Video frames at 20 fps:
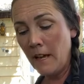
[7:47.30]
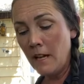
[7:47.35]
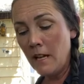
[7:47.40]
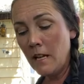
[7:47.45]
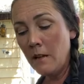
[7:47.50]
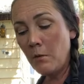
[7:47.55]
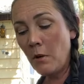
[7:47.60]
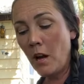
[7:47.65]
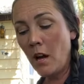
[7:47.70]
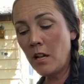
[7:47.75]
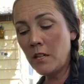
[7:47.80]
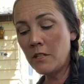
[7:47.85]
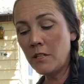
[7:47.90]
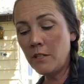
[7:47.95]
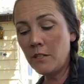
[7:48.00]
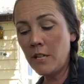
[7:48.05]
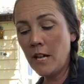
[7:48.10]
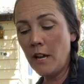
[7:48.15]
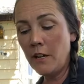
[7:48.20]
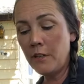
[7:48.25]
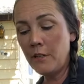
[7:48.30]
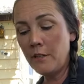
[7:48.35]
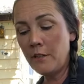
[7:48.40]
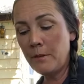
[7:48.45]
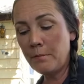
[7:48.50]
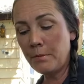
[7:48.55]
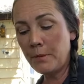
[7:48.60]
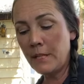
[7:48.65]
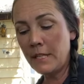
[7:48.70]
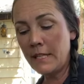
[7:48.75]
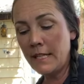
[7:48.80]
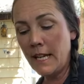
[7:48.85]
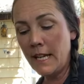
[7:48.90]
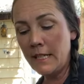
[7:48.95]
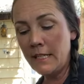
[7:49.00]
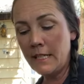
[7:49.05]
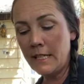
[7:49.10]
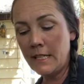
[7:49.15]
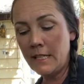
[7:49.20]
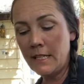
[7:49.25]
It will also tell you the
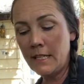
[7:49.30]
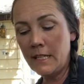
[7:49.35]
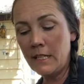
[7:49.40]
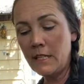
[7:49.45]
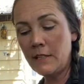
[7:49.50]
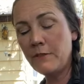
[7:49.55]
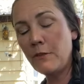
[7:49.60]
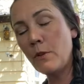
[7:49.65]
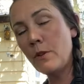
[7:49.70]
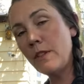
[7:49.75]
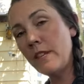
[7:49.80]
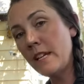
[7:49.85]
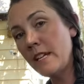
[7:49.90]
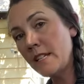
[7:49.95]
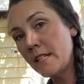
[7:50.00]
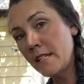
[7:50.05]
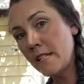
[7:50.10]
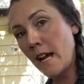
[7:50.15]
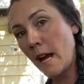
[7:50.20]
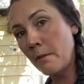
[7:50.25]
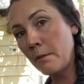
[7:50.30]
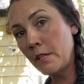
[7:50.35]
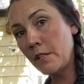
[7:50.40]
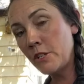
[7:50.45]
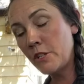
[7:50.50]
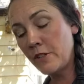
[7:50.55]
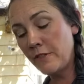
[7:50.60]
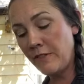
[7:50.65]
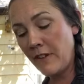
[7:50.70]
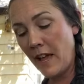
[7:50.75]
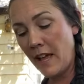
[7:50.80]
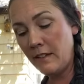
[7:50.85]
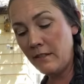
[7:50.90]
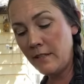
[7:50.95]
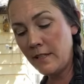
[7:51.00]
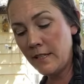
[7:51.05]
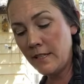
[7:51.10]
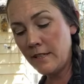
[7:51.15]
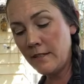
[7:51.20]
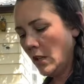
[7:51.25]
preset distance for the established
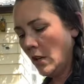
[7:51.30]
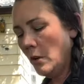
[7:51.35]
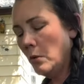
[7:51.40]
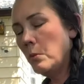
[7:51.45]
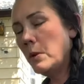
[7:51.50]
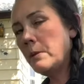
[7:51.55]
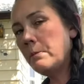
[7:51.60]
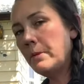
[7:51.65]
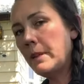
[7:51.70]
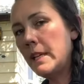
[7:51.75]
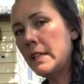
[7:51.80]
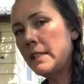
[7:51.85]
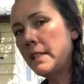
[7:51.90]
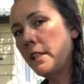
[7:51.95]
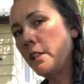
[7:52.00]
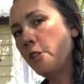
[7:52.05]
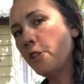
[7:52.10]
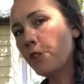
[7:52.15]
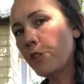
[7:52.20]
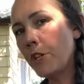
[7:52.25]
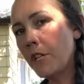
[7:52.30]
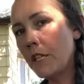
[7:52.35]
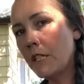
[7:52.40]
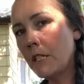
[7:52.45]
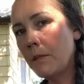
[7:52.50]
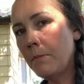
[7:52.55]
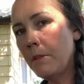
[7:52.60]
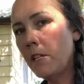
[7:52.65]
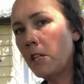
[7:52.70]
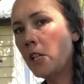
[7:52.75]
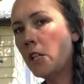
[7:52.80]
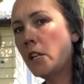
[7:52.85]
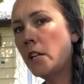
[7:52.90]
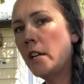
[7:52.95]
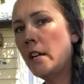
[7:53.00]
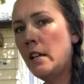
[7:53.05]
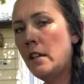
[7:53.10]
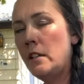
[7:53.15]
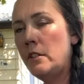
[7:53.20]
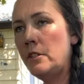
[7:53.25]
fence. When placing your transmitter
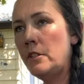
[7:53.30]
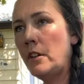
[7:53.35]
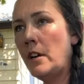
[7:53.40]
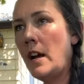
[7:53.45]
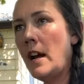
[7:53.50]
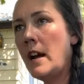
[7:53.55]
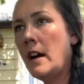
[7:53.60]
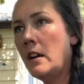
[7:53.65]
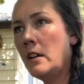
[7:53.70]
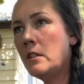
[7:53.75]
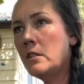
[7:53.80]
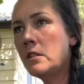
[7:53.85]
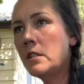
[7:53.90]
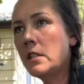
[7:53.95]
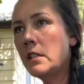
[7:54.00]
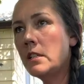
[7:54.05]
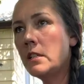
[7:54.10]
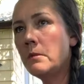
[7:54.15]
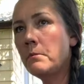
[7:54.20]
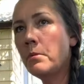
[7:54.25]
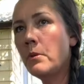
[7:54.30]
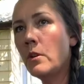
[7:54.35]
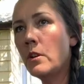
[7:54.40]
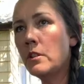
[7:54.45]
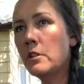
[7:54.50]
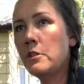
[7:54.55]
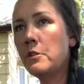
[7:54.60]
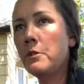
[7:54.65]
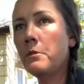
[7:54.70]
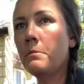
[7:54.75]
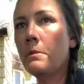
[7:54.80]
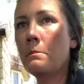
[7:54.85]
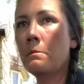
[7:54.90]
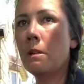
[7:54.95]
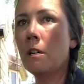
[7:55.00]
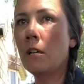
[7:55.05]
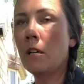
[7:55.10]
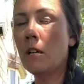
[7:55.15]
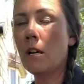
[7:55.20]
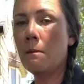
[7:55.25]
in your house, it's important to remember
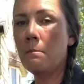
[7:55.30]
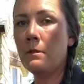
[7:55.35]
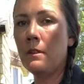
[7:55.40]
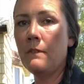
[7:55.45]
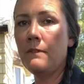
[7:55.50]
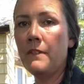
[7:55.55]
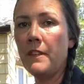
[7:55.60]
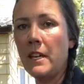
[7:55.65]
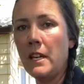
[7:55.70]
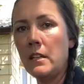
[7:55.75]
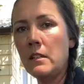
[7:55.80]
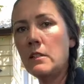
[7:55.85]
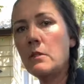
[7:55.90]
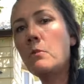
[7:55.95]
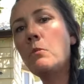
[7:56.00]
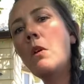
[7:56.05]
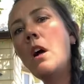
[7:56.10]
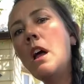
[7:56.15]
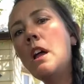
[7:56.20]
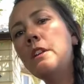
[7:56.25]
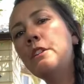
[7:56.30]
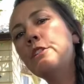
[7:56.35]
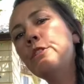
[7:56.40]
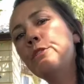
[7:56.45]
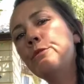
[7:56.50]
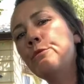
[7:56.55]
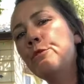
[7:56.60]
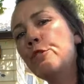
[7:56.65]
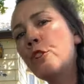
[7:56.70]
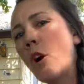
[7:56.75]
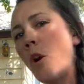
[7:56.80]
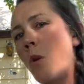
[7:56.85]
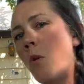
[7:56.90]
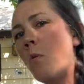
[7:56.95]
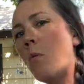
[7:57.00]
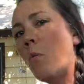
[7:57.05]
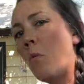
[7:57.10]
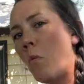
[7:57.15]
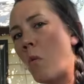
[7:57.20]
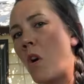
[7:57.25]
a couple of things. One, you
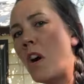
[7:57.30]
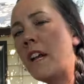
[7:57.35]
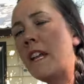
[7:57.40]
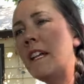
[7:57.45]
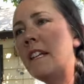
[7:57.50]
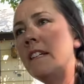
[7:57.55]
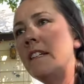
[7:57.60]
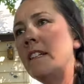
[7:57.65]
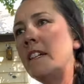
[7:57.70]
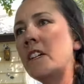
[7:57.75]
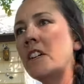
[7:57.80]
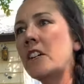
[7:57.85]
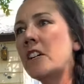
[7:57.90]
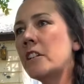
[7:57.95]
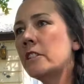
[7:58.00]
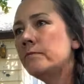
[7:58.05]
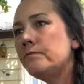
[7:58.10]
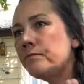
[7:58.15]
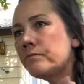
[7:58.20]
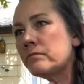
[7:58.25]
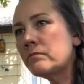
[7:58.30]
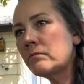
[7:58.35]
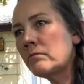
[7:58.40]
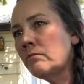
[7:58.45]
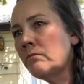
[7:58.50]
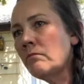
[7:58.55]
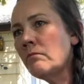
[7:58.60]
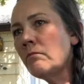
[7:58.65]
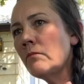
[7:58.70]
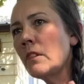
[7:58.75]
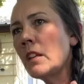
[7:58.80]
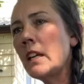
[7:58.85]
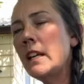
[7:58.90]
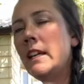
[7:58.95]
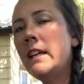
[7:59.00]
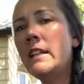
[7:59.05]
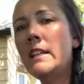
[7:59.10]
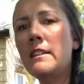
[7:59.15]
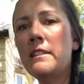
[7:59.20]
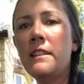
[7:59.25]
don't want it near
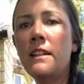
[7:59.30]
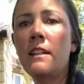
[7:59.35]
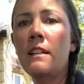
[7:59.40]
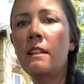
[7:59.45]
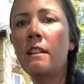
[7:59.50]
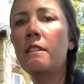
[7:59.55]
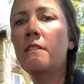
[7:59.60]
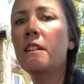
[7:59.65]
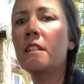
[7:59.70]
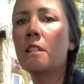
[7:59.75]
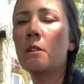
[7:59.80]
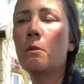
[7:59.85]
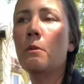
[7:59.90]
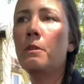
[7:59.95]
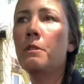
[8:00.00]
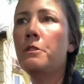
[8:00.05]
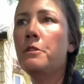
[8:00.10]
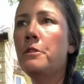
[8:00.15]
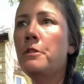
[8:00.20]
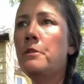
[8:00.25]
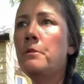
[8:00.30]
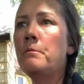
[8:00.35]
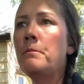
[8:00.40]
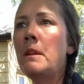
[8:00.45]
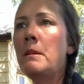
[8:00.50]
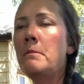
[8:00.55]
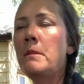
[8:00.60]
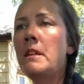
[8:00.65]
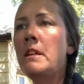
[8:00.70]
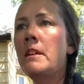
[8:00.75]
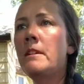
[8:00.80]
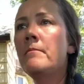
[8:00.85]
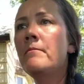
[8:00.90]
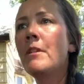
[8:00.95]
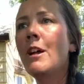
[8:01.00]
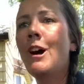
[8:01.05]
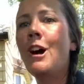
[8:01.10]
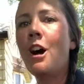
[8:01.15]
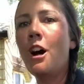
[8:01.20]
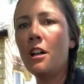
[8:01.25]
anything that's going to maybe
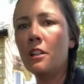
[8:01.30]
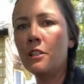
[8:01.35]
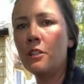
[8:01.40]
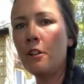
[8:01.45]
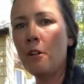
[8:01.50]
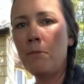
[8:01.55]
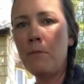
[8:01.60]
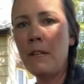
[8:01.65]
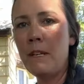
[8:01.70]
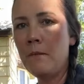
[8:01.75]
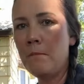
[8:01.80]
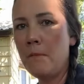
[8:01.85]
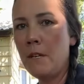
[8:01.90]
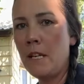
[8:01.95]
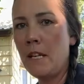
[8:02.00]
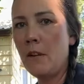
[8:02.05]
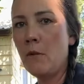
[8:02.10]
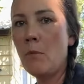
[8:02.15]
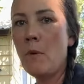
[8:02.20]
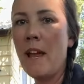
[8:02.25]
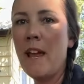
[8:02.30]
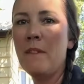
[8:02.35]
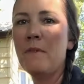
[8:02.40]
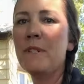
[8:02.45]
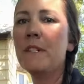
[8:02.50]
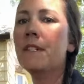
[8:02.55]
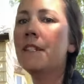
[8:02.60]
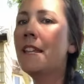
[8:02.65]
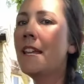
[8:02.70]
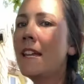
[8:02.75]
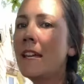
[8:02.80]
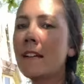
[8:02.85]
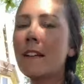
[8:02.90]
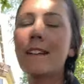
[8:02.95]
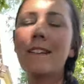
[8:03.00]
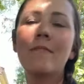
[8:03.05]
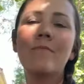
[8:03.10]
also be emitting waves. Think